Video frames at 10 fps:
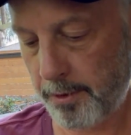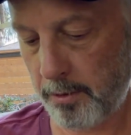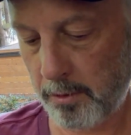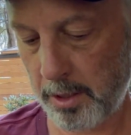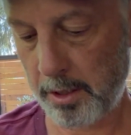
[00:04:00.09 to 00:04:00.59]
I
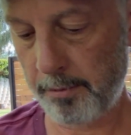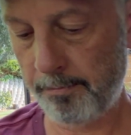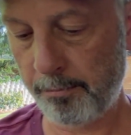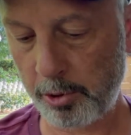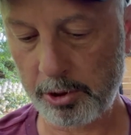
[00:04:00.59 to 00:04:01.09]
don't want to
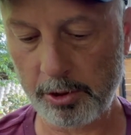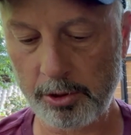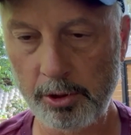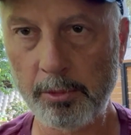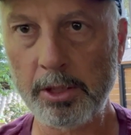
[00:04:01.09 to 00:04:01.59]
push it
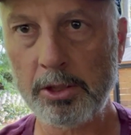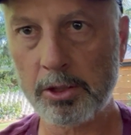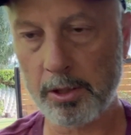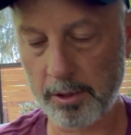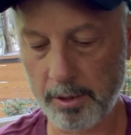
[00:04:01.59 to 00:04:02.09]
too
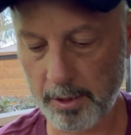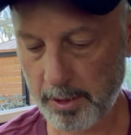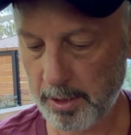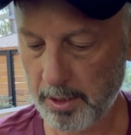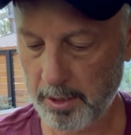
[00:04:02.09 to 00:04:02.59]
much,
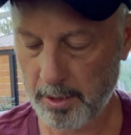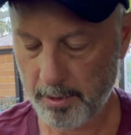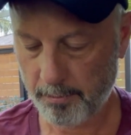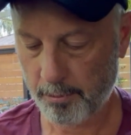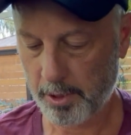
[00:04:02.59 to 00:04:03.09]

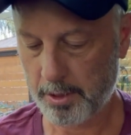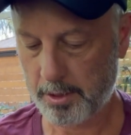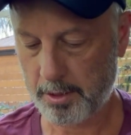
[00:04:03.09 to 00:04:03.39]
but